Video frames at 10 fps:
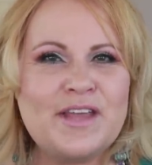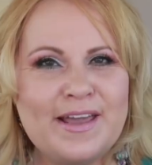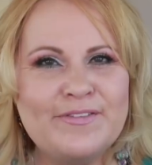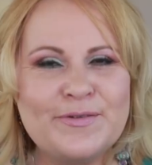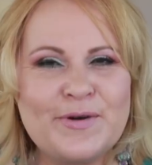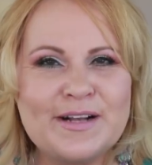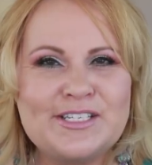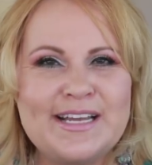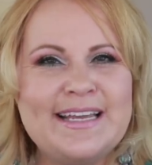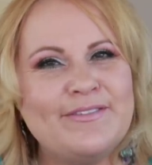Thank you for
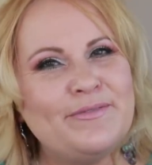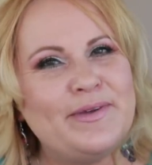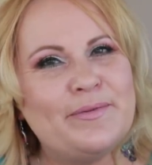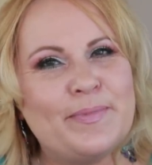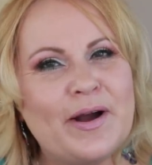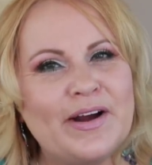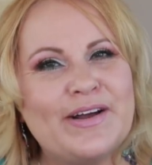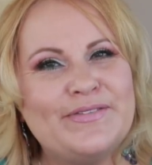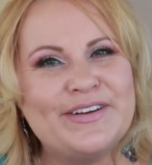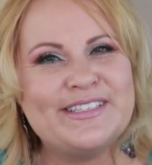watching, giving me a part
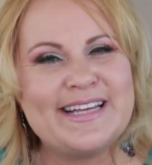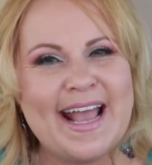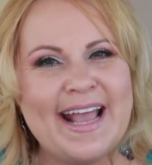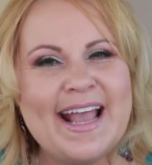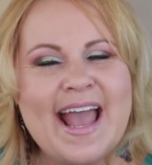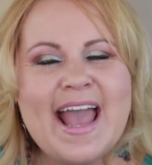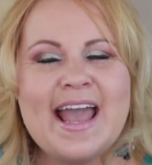of your day.